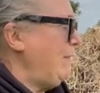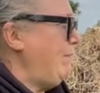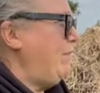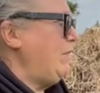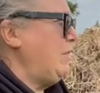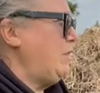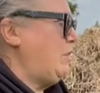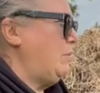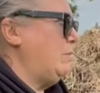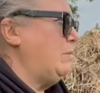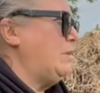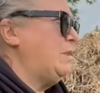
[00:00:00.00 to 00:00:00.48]

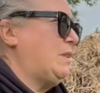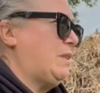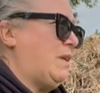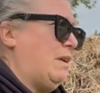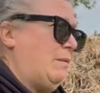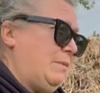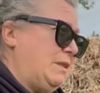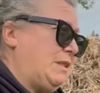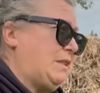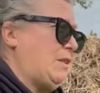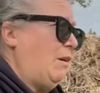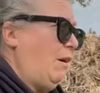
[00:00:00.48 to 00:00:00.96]
Visual to
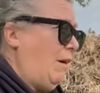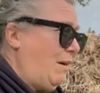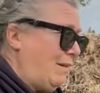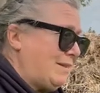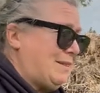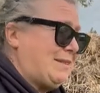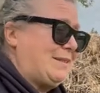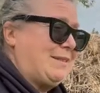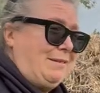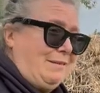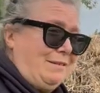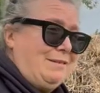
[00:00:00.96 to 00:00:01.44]
come and talk
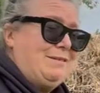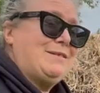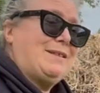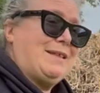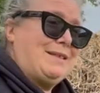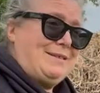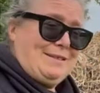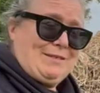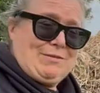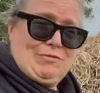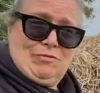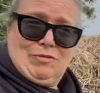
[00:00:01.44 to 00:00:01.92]
to
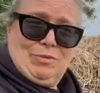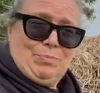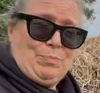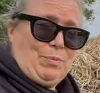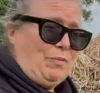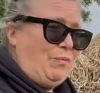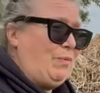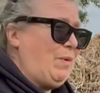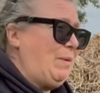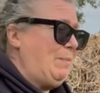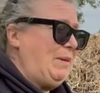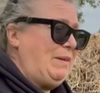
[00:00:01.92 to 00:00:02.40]
this group
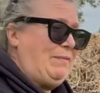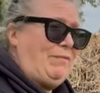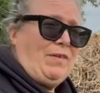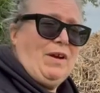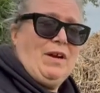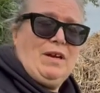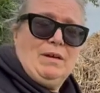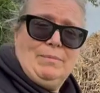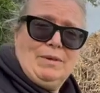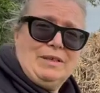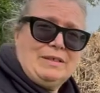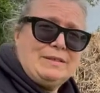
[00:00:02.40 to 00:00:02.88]
of women
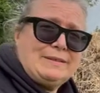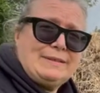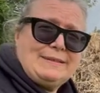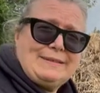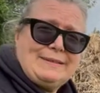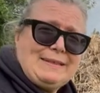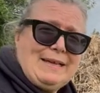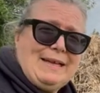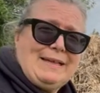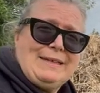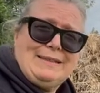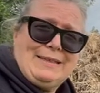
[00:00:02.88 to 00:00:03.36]

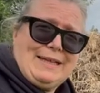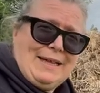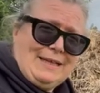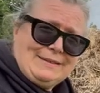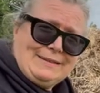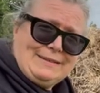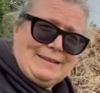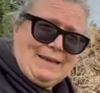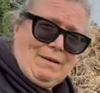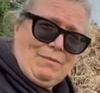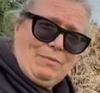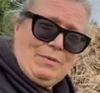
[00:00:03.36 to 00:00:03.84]
farmers, and
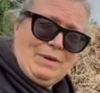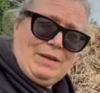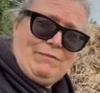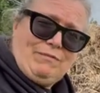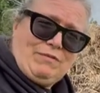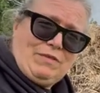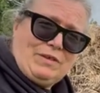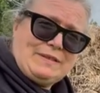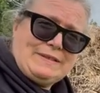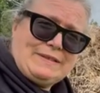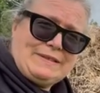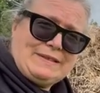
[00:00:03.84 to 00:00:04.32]
that's how we
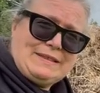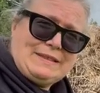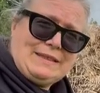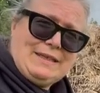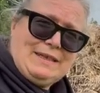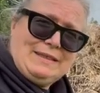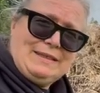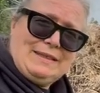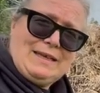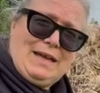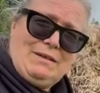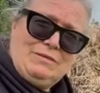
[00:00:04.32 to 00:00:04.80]
first
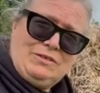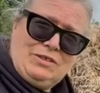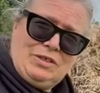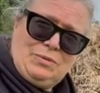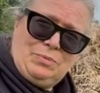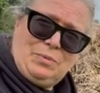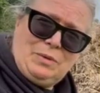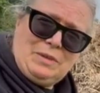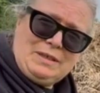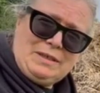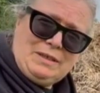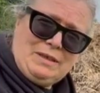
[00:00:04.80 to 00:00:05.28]
encountered
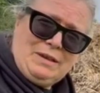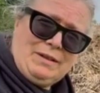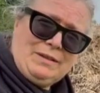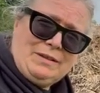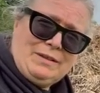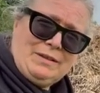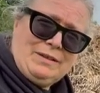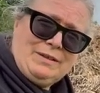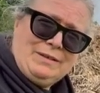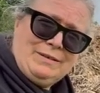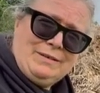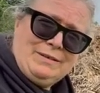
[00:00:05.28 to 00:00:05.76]
one another.